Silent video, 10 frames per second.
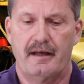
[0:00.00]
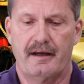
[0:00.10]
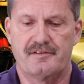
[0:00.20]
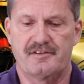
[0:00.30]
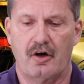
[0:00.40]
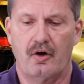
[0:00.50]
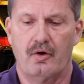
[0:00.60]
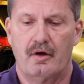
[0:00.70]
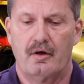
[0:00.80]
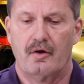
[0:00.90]
And so
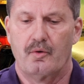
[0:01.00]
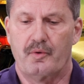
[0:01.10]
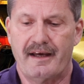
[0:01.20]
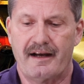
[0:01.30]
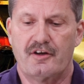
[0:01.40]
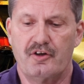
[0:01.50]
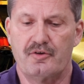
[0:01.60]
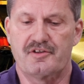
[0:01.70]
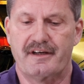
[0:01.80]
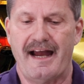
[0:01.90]
we had a
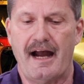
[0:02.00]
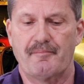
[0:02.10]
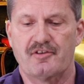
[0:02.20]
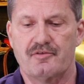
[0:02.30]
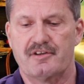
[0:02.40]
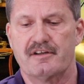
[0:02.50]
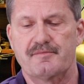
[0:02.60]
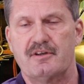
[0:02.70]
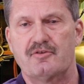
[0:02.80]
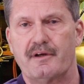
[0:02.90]
huge gap. So
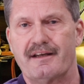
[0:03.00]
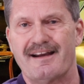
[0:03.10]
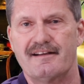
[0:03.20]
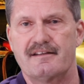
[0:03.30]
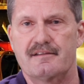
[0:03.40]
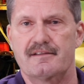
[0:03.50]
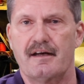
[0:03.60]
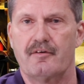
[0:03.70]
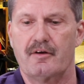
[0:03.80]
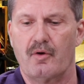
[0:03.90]
just between
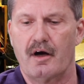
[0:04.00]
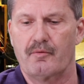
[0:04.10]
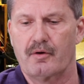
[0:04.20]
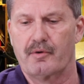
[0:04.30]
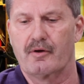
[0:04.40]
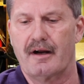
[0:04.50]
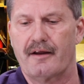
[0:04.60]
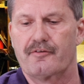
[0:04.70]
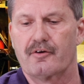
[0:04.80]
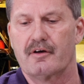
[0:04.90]
1971, when we were
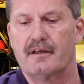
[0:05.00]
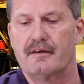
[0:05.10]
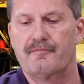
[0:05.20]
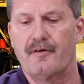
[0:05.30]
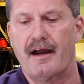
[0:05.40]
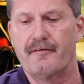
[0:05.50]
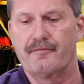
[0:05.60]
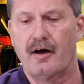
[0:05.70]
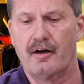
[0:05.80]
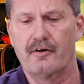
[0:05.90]
at
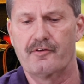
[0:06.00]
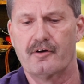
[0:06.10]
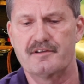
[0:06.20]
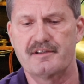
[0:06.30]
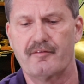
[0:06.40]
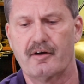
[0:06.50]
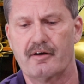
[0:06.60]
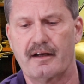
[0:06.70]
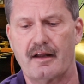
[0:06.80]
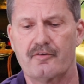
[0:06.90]
$3,500,
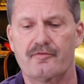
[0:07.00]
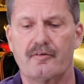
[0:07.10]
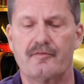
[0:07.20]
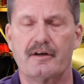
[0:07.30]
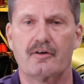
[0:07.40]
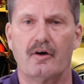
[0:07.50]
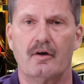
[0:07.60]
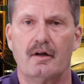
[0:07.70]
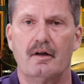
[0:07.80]
$3,700 for a vehicle,